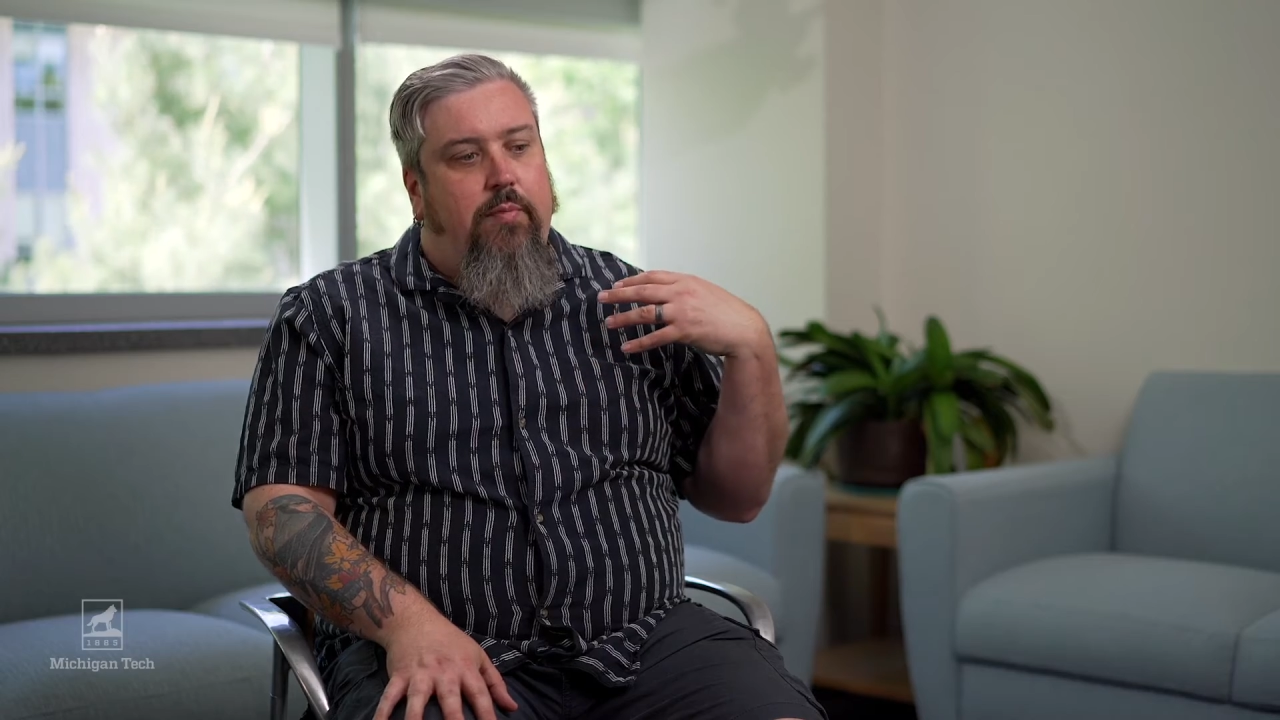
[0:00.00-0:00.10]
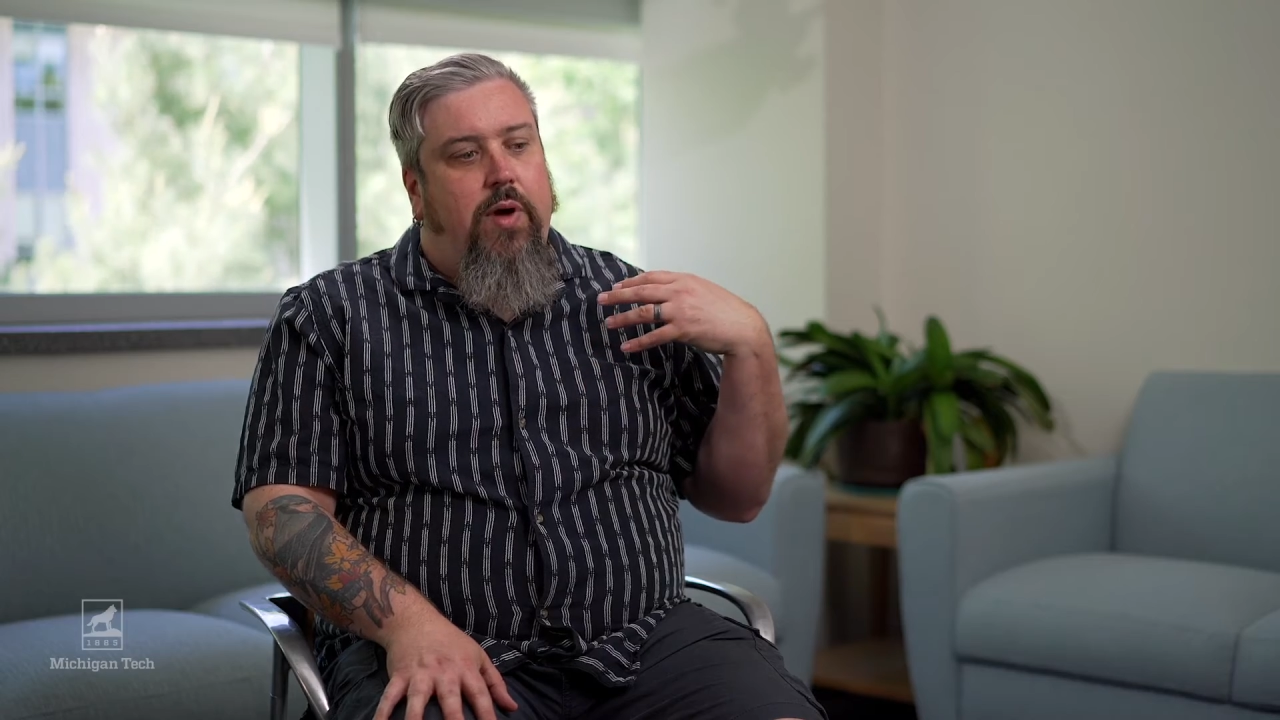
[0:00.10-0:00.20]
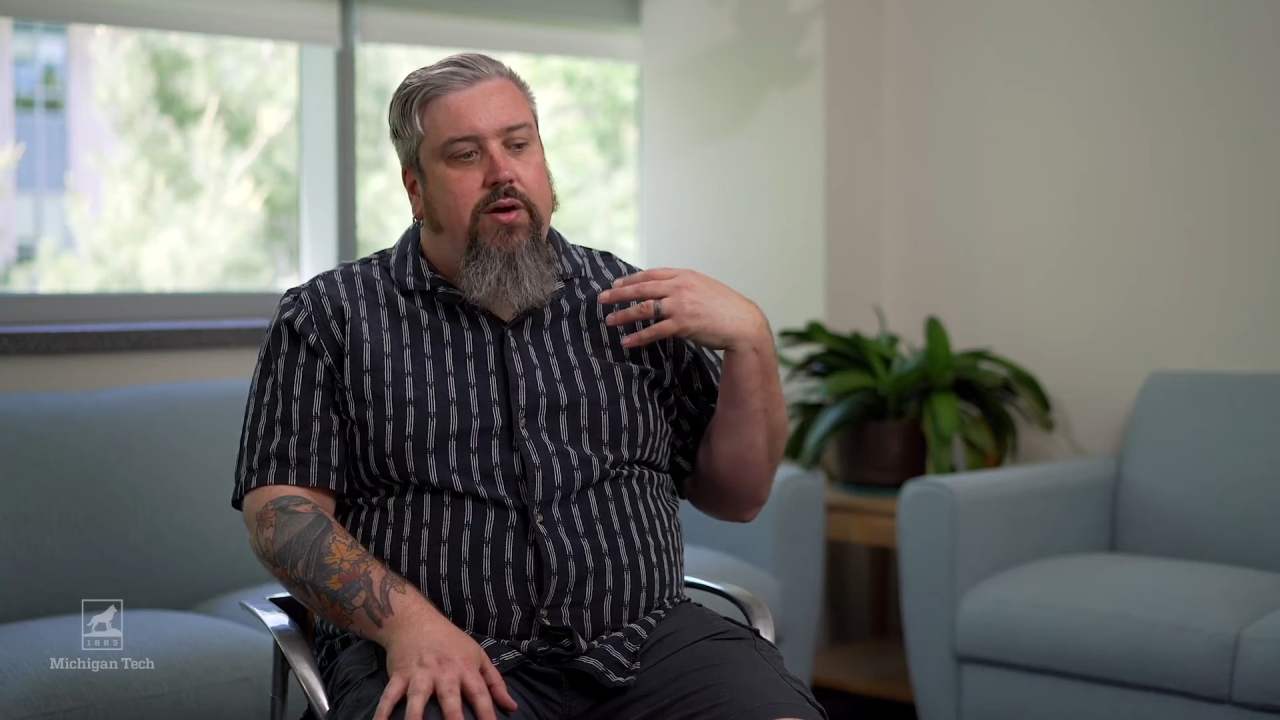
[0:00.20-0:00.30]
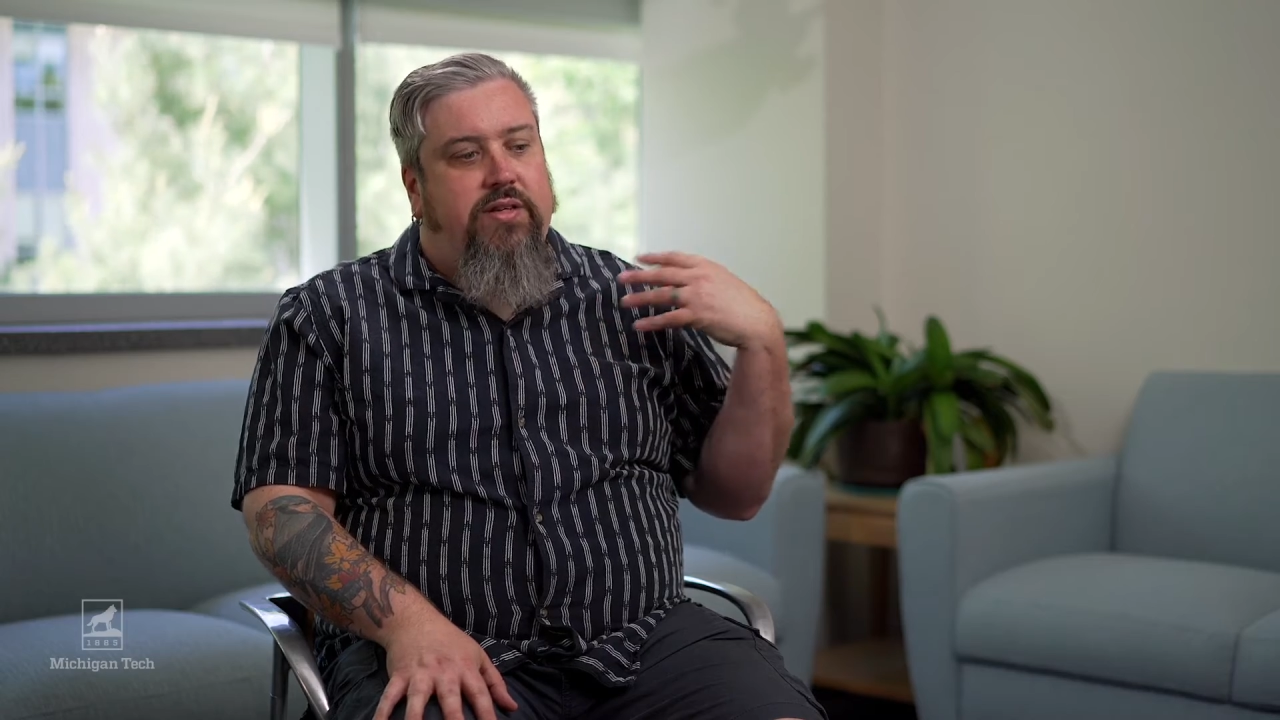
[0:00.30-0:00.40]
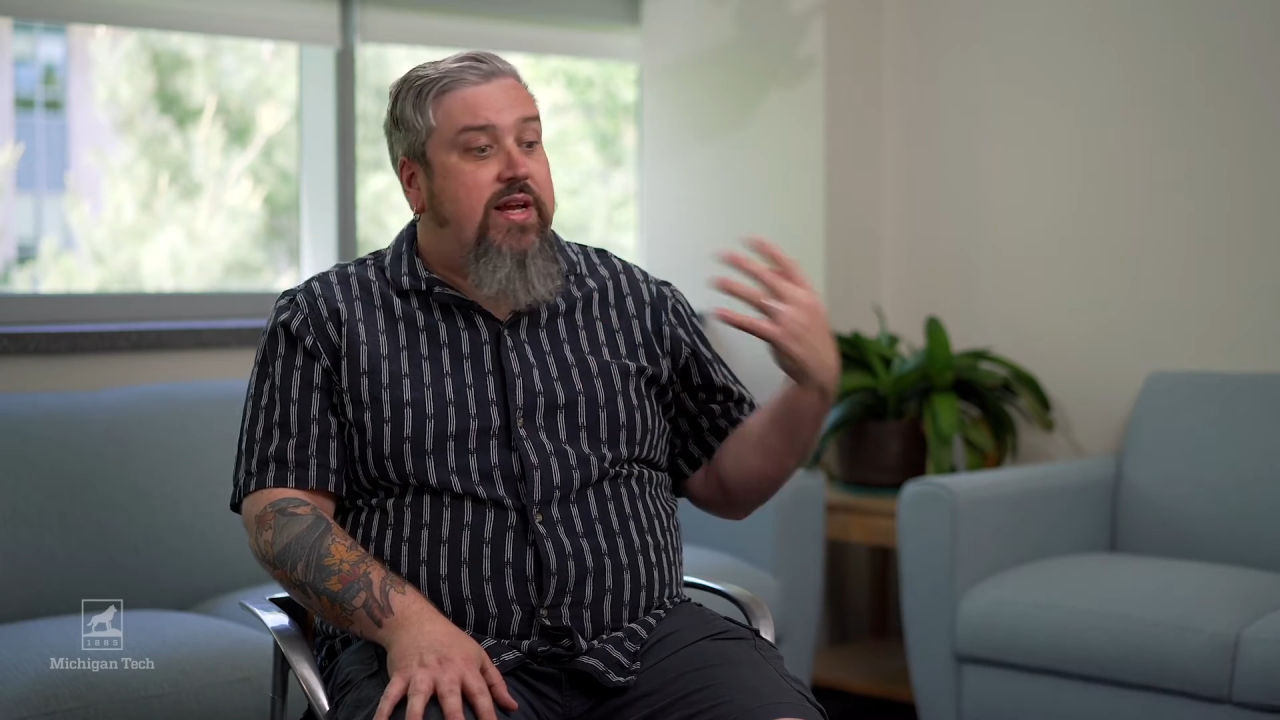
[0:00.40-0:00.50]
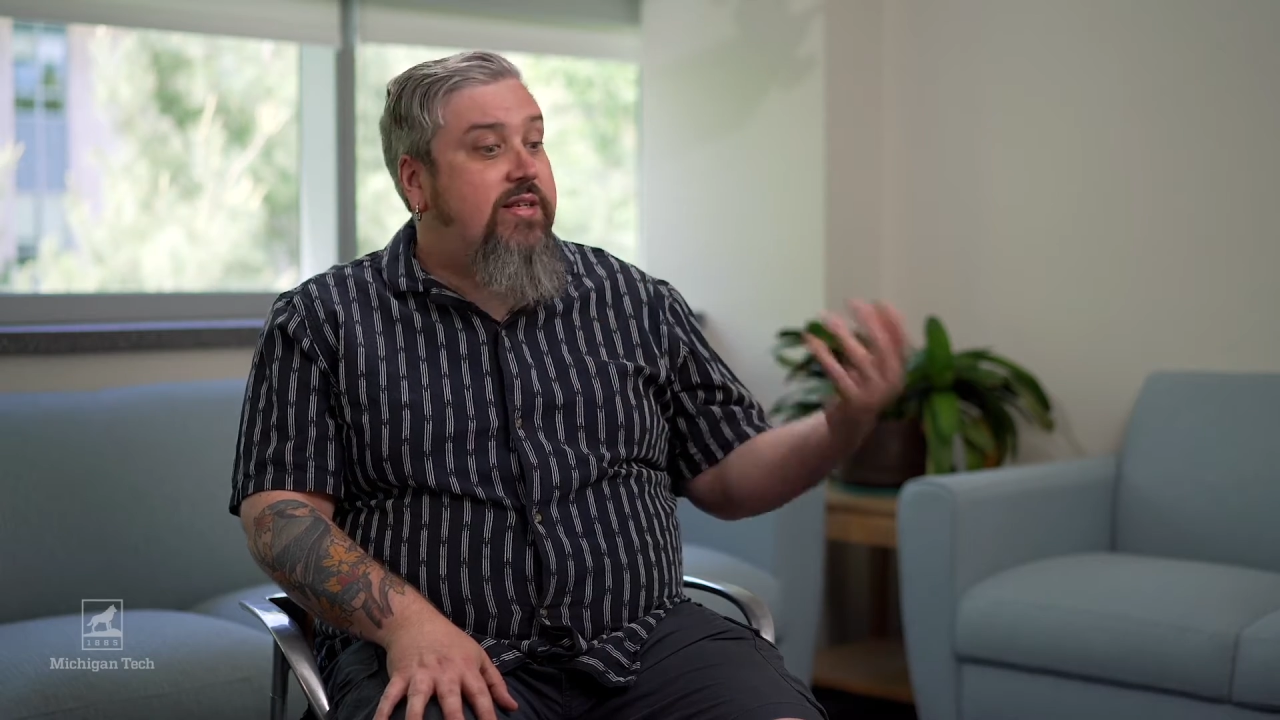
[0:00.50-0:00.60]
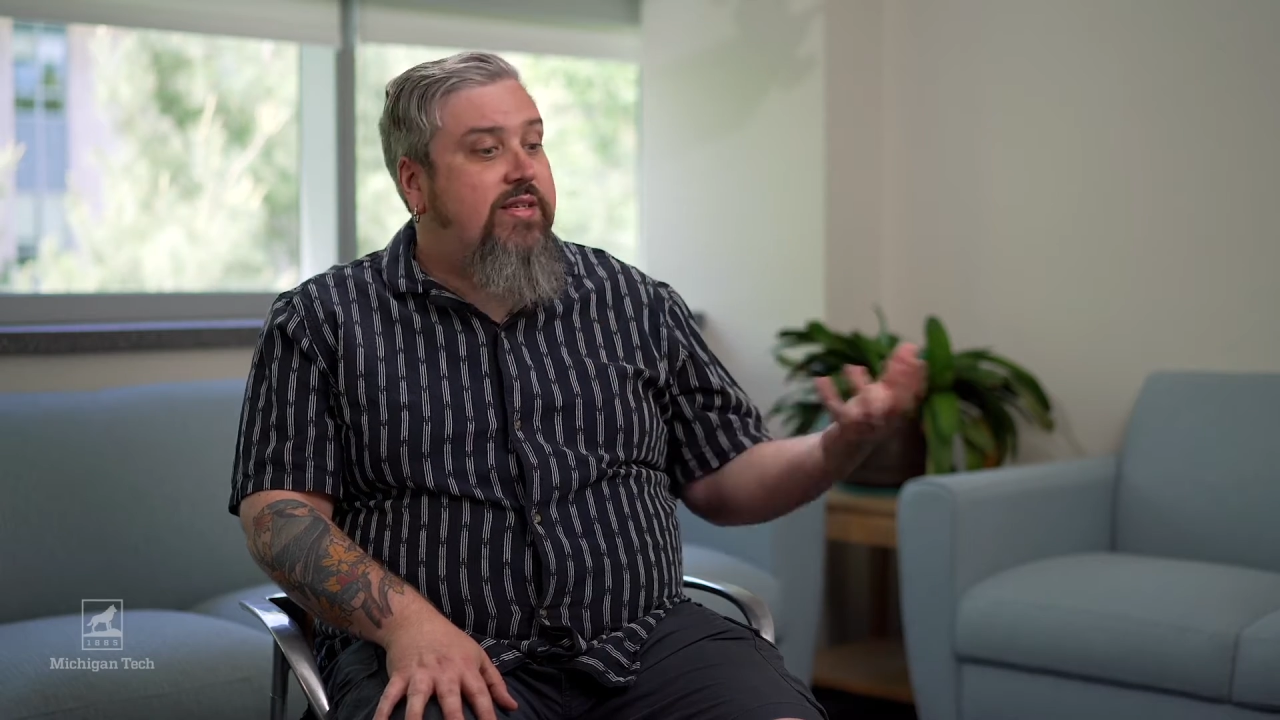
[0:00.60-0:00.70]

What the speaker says: understand